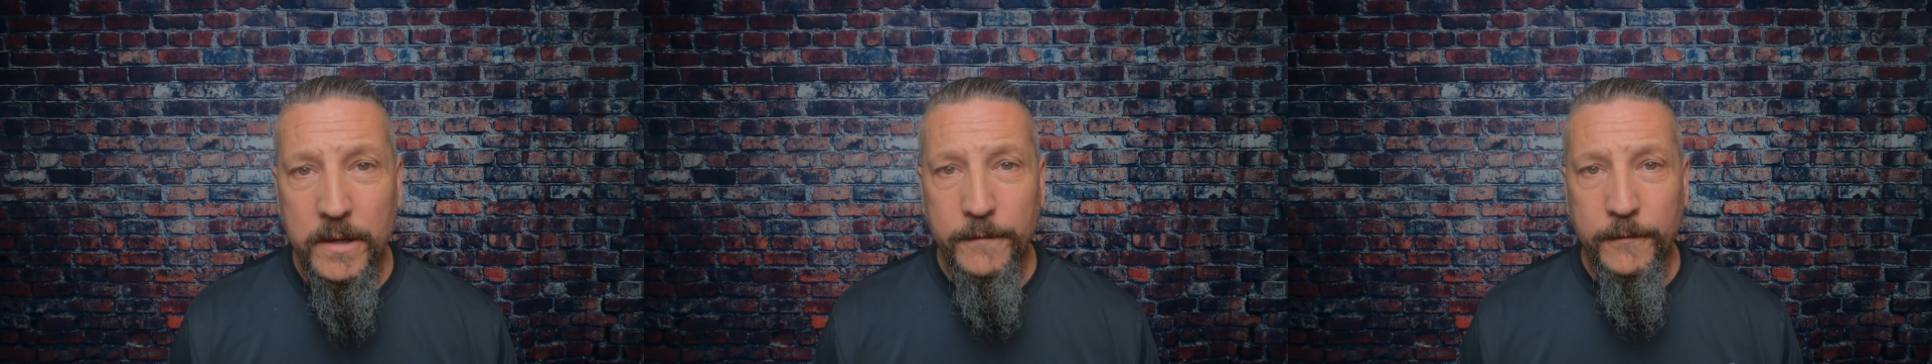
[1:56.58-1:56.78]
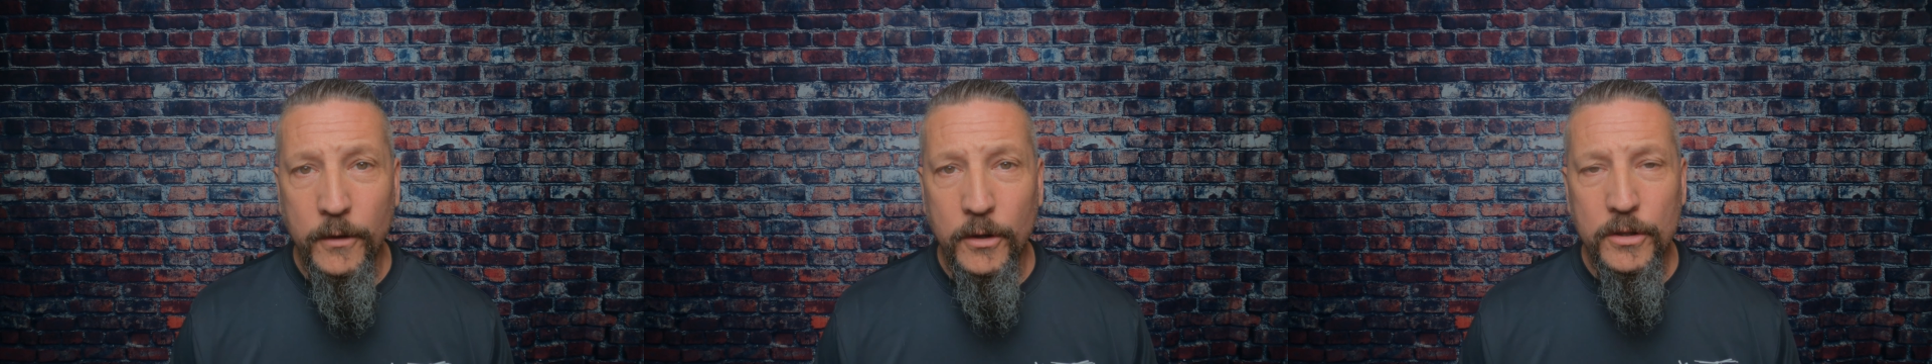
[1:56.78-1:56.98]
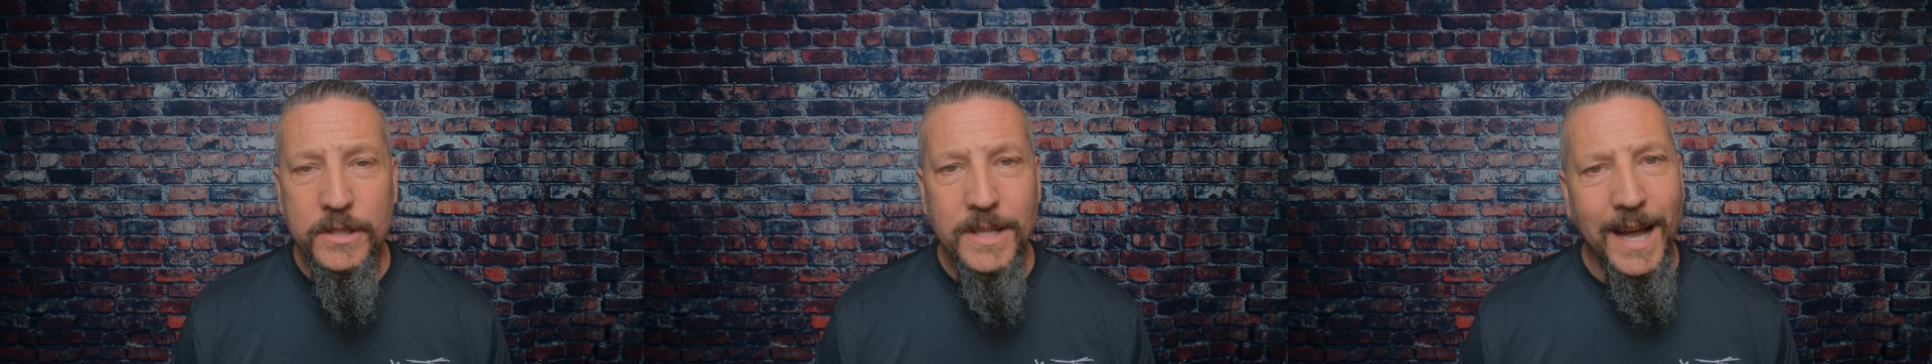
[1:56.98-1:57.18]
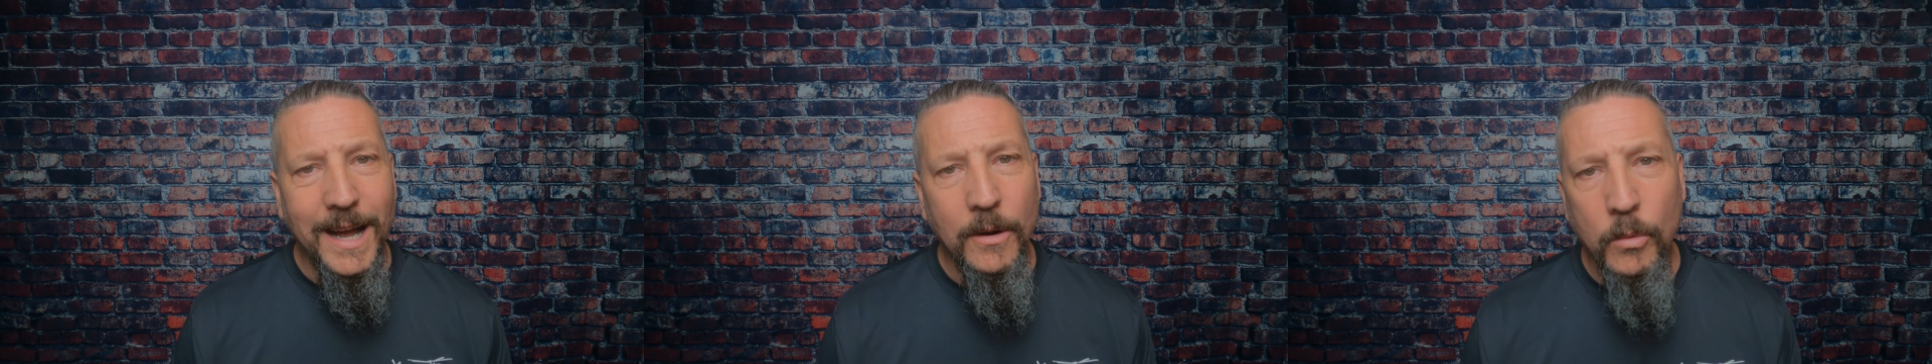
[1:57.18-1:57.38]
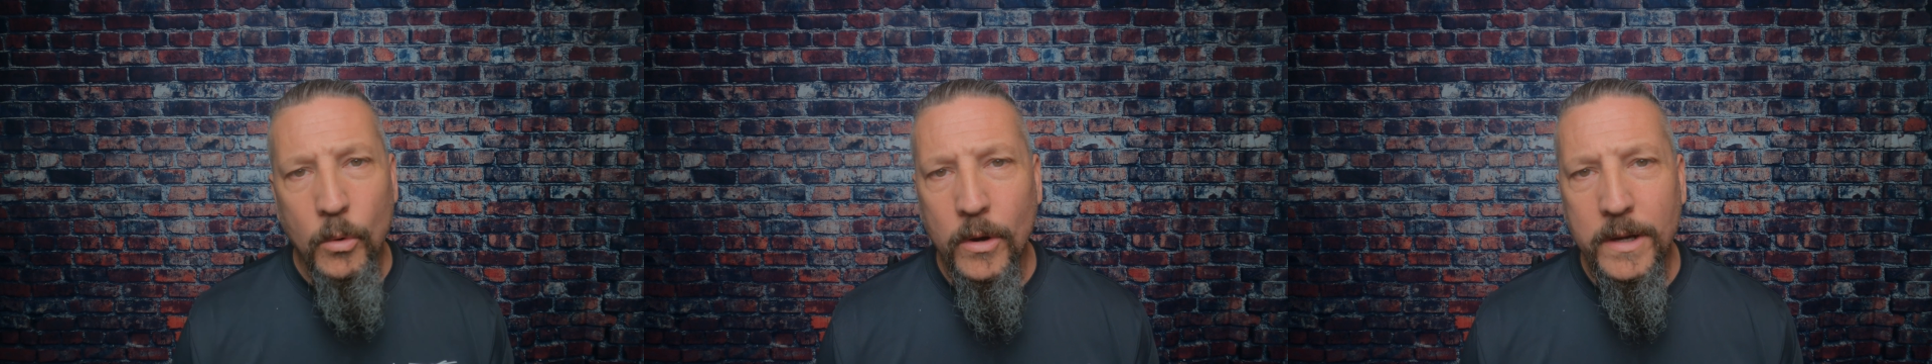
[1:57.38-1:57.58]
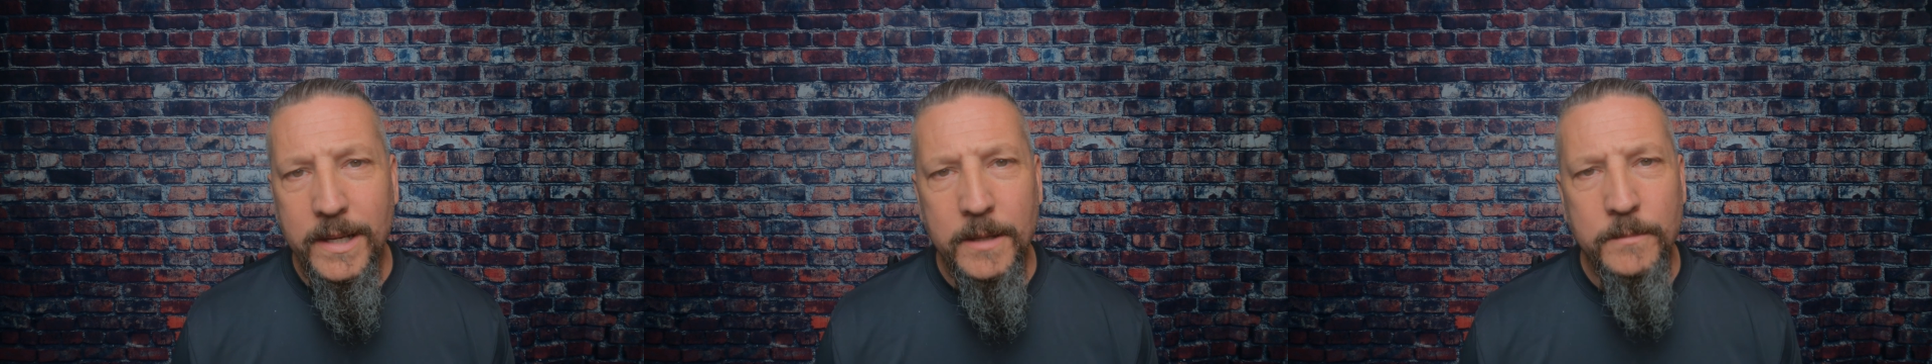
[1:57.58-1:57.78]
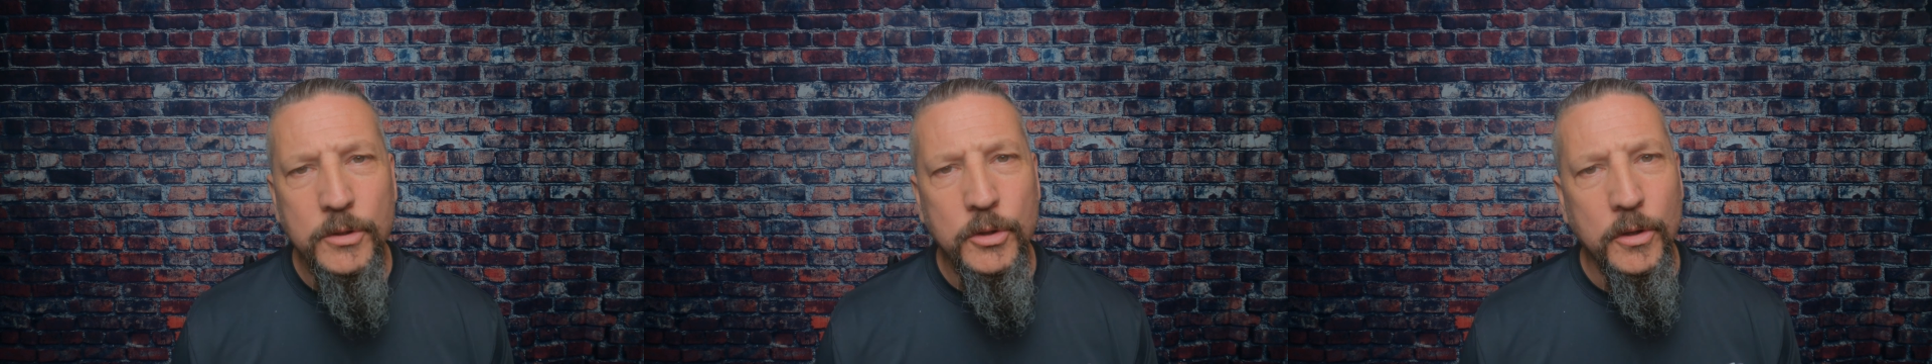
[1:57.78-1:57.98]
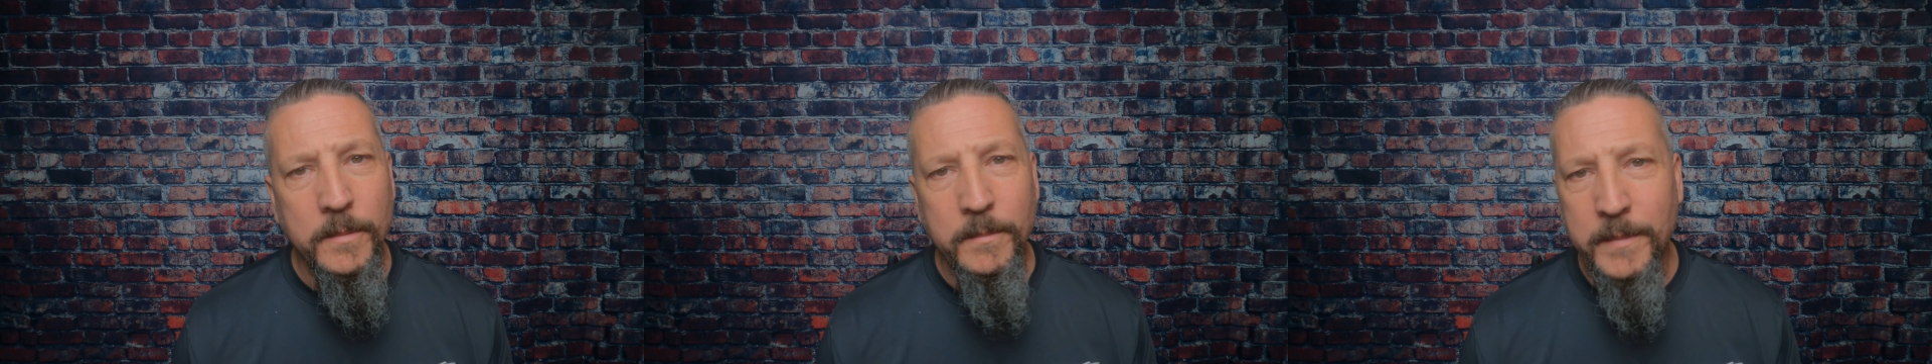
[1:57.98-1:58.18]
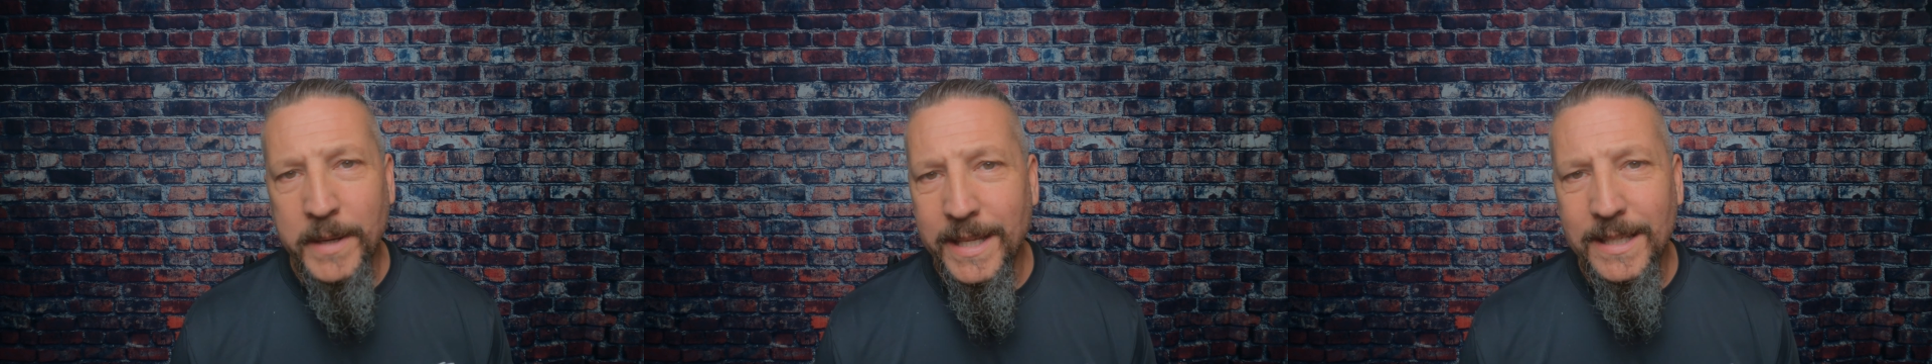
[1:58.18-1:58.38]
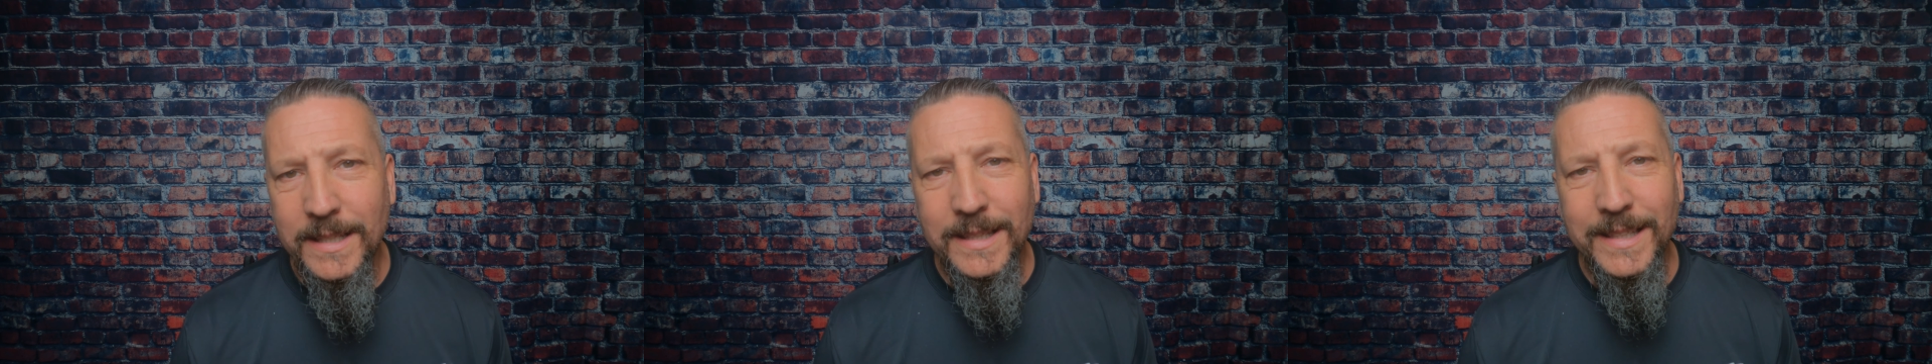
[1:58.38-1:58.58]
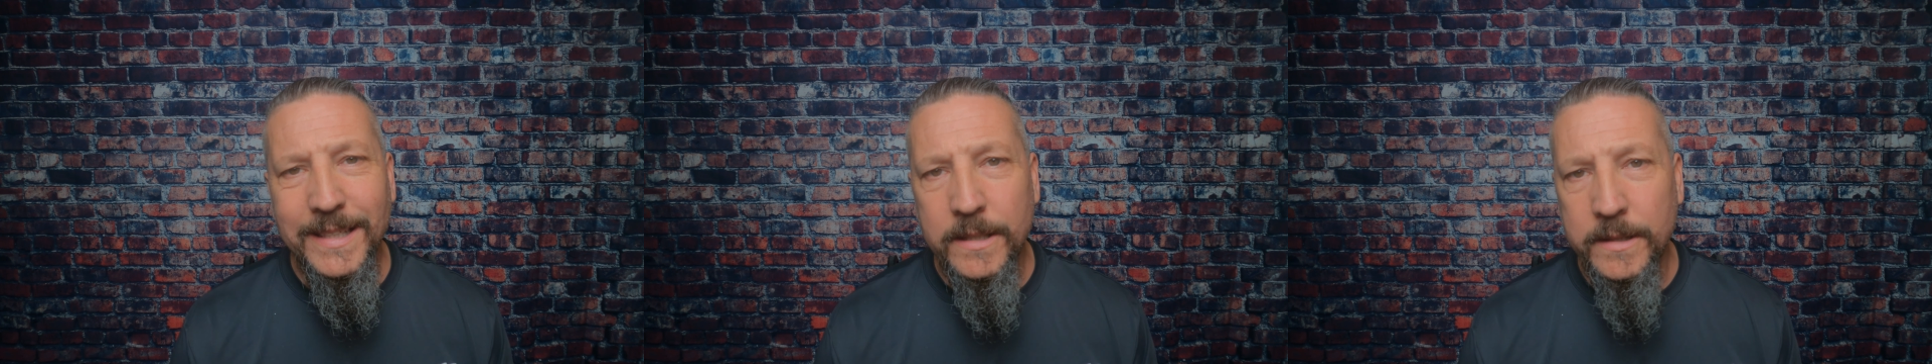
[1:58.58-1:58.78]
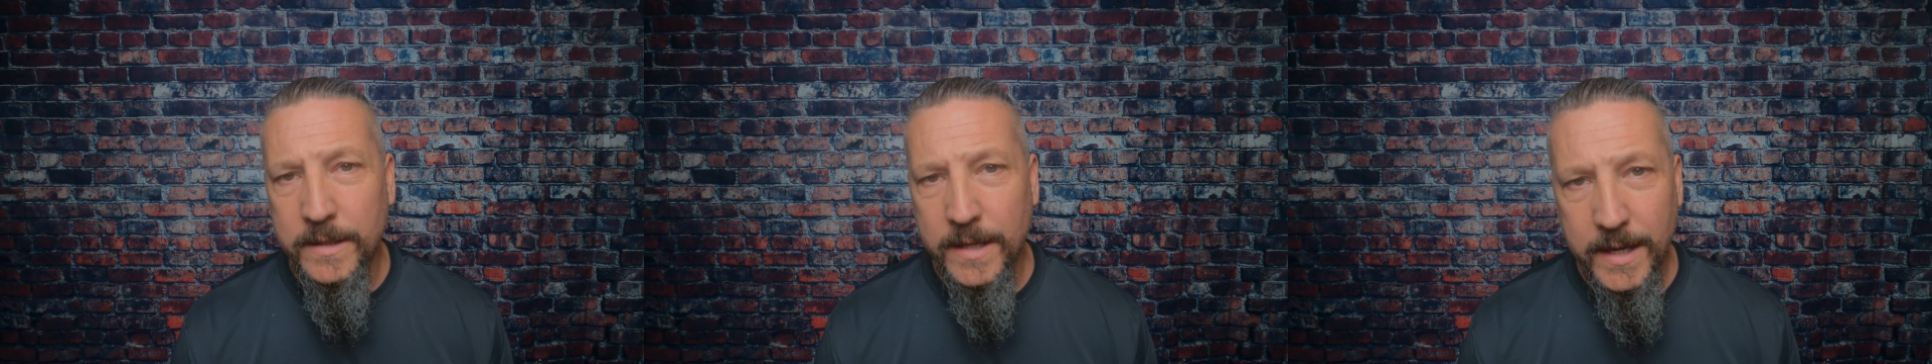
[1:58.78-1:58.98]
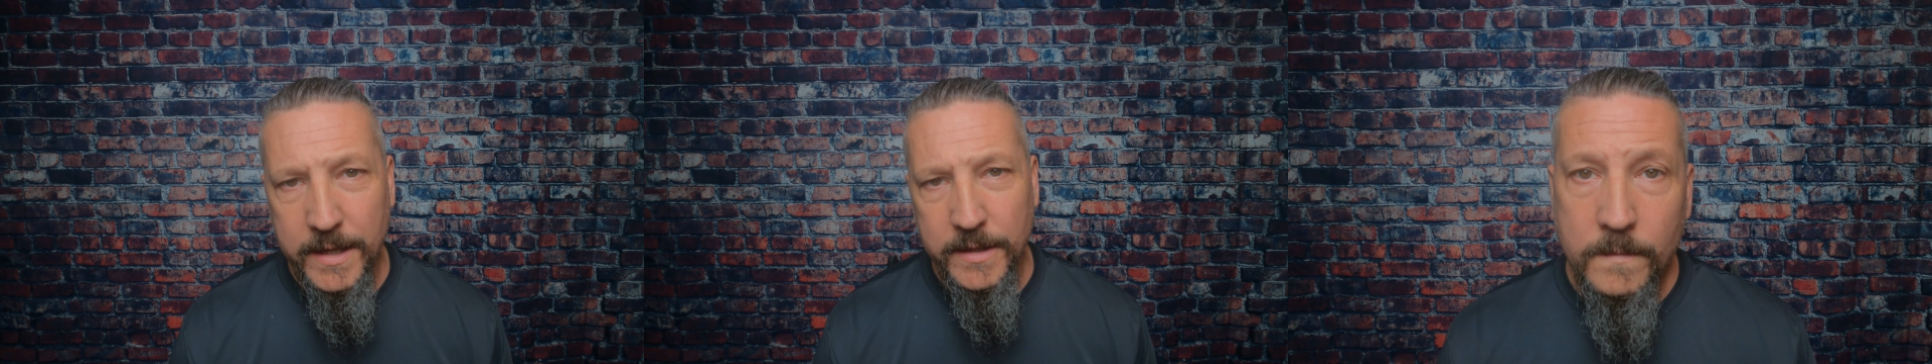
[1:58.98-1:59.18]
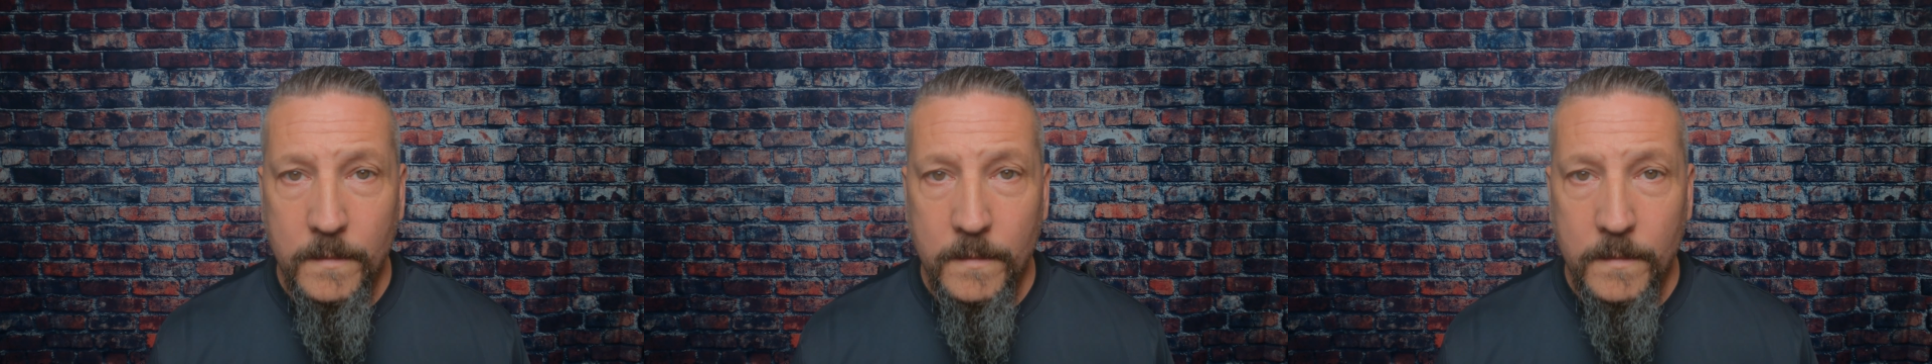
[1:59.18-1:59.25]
first, I want him to immediately engage.